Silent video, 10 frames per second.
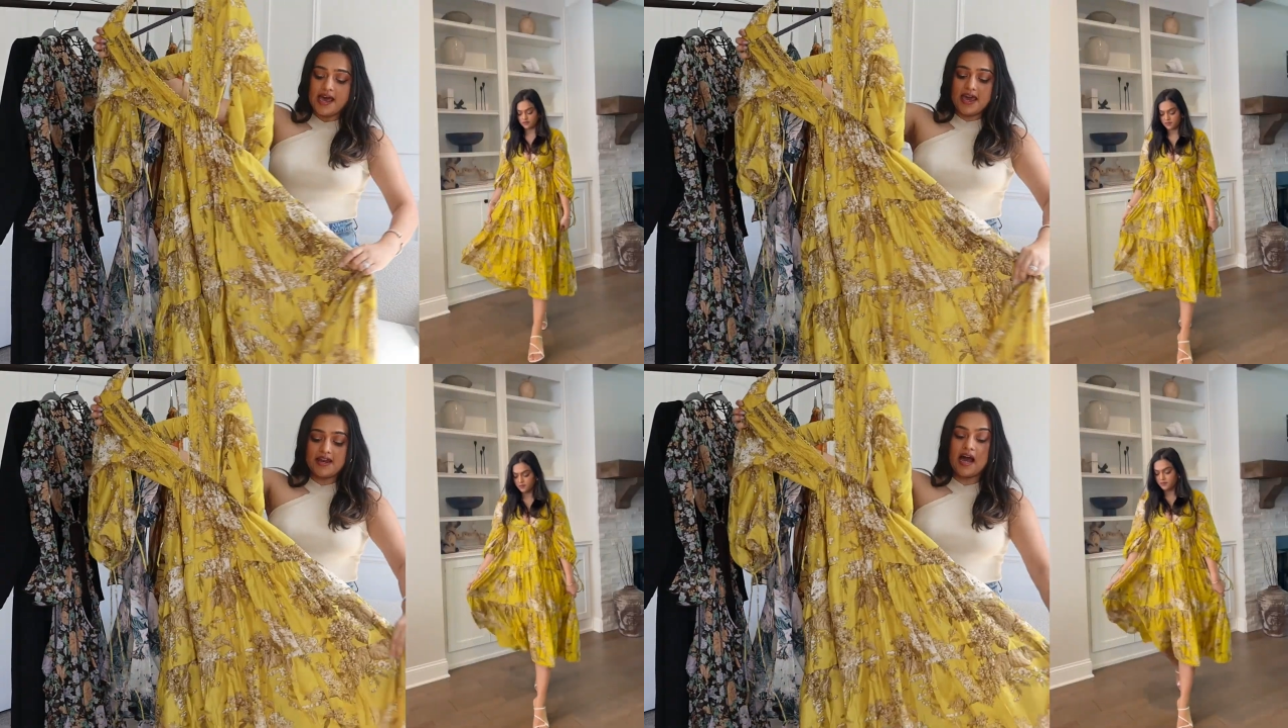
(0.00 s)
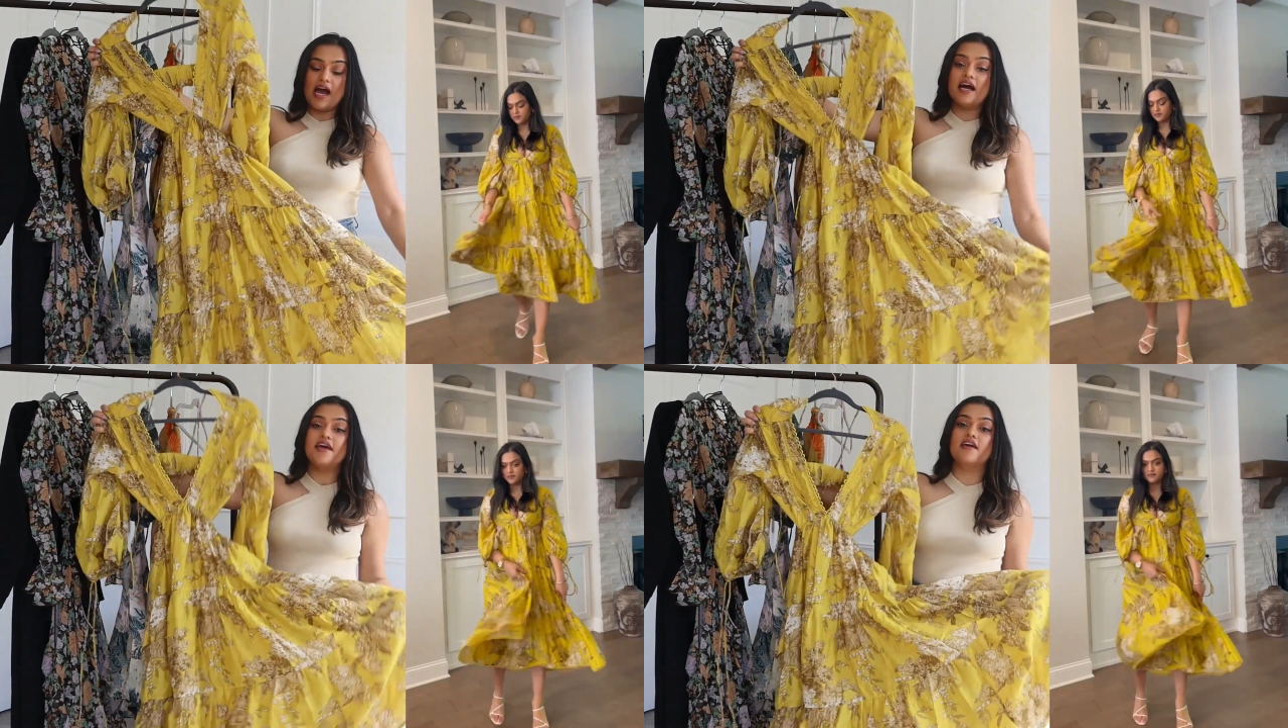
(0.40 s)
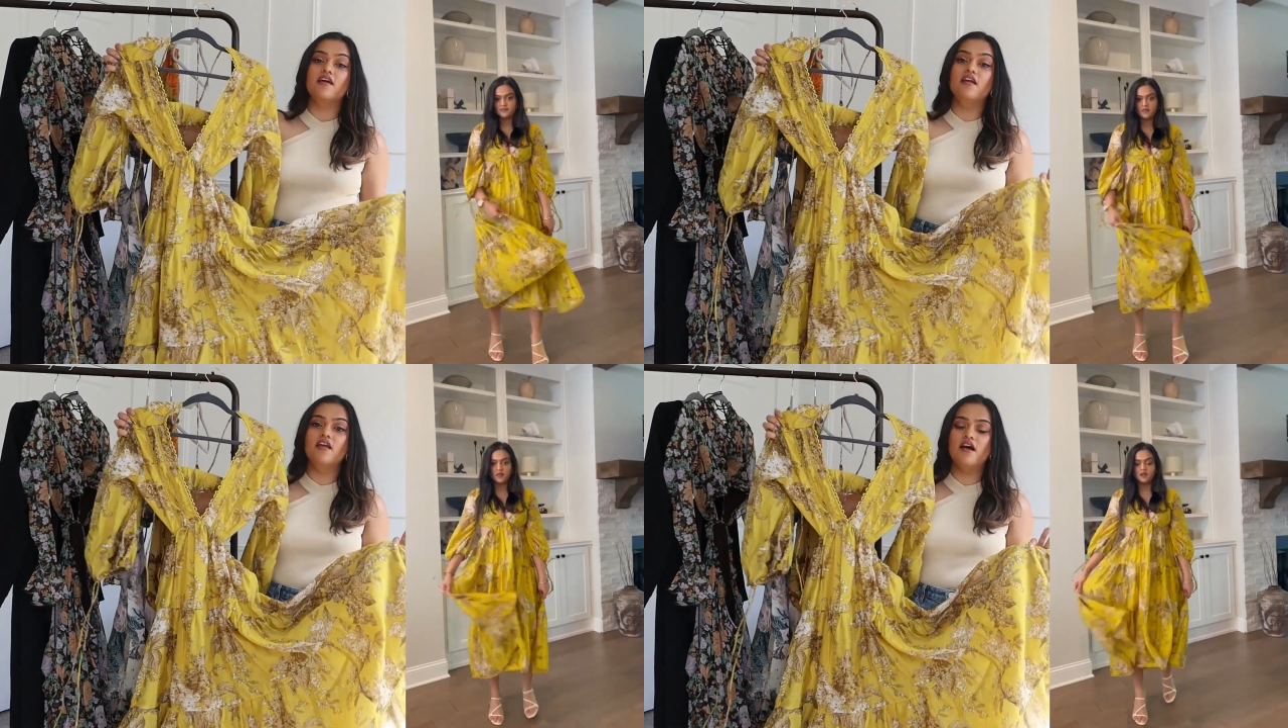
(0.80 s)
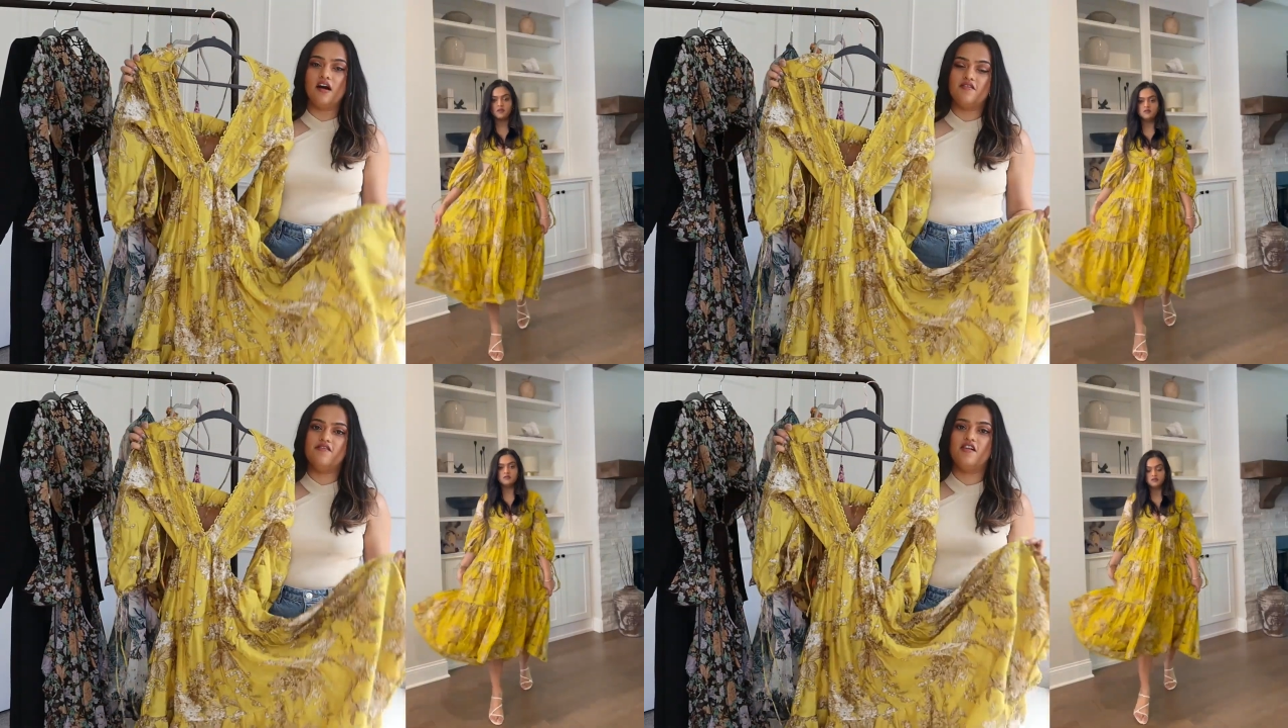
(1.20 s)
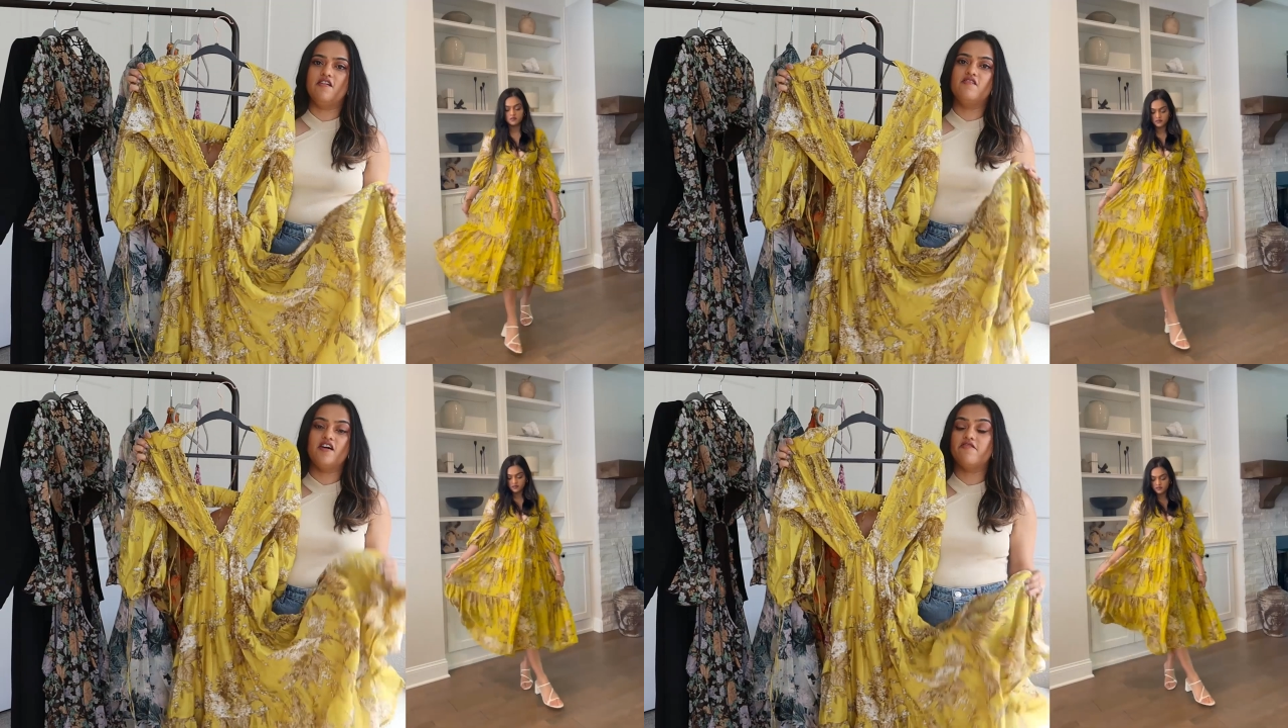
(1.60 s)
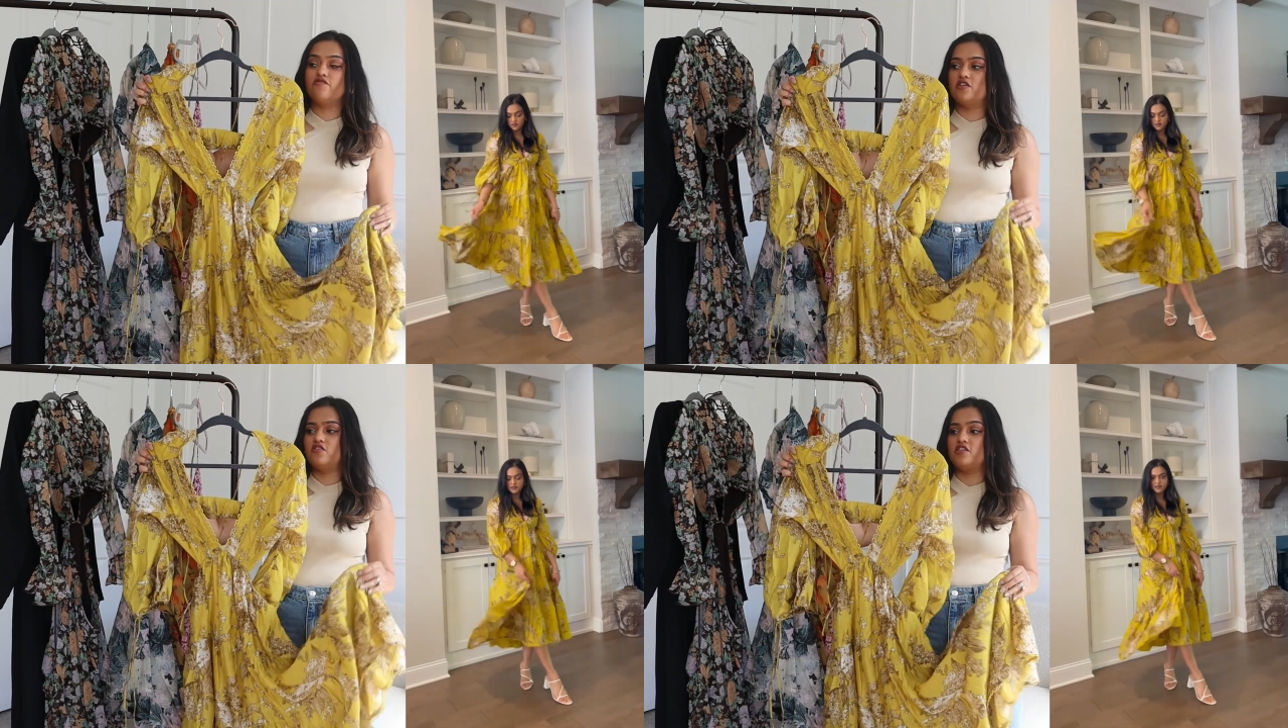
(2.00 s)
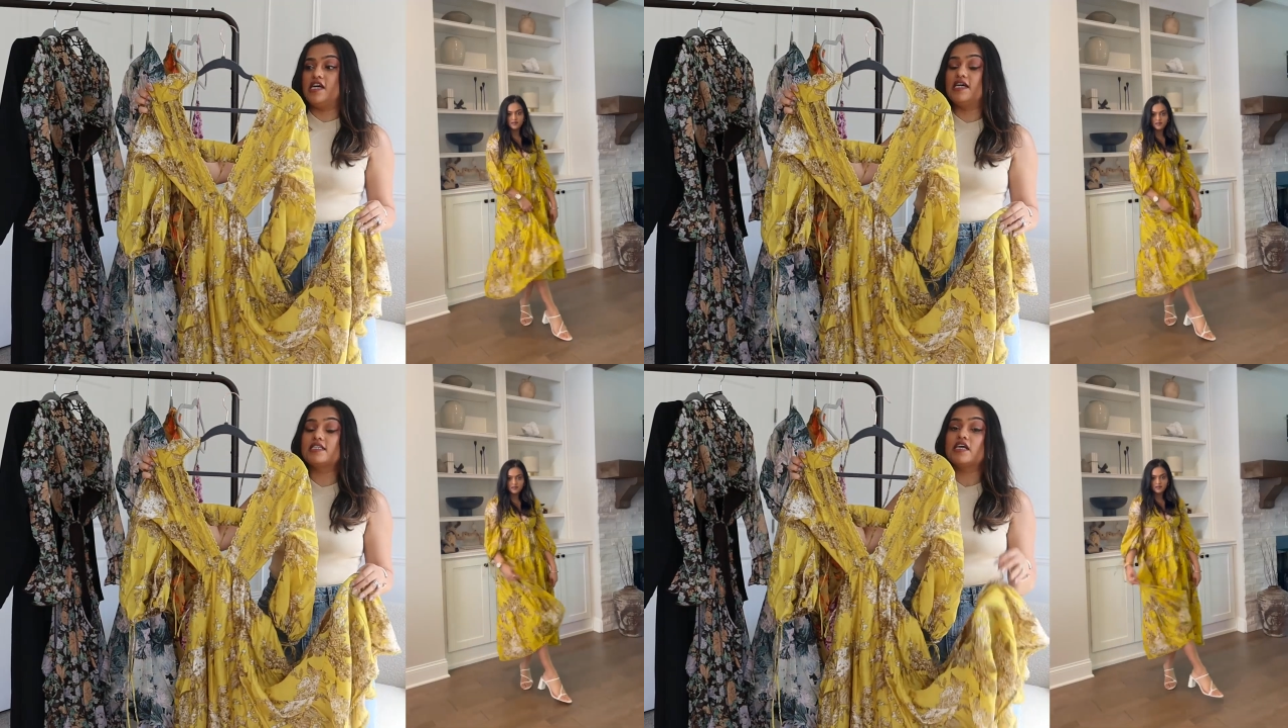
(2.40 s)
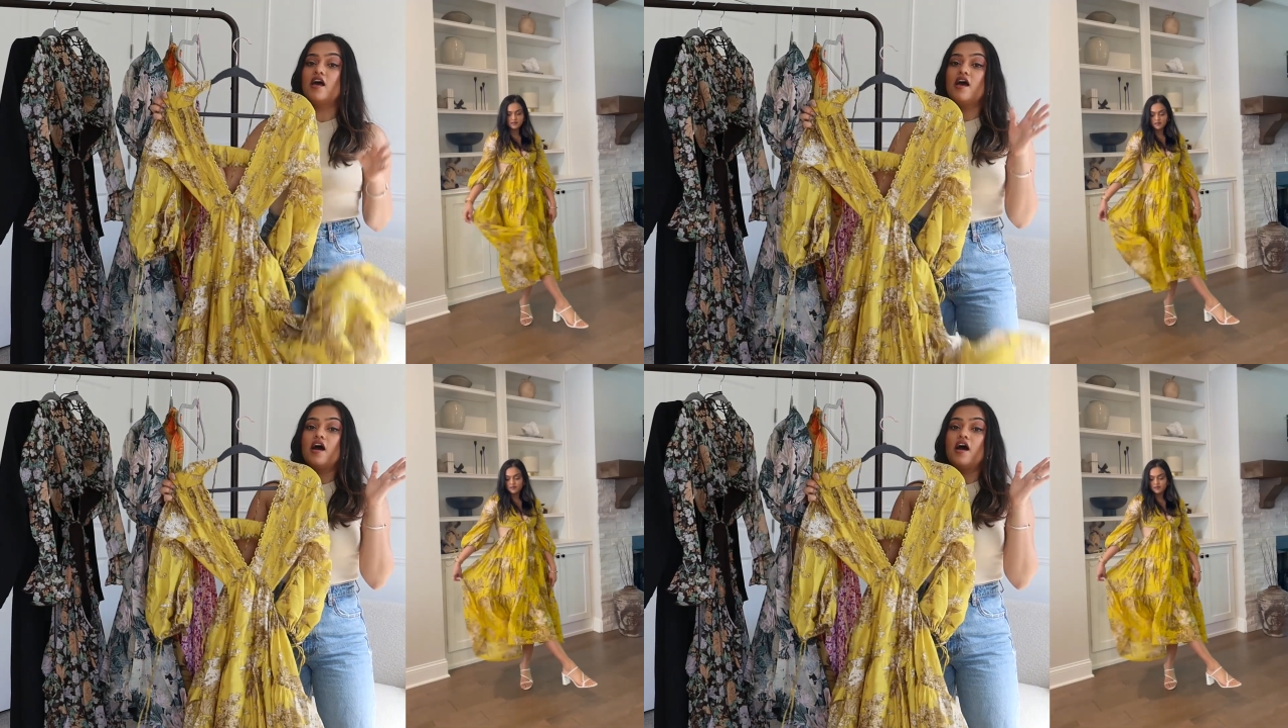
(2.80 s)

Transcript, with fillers: and I love love love this dress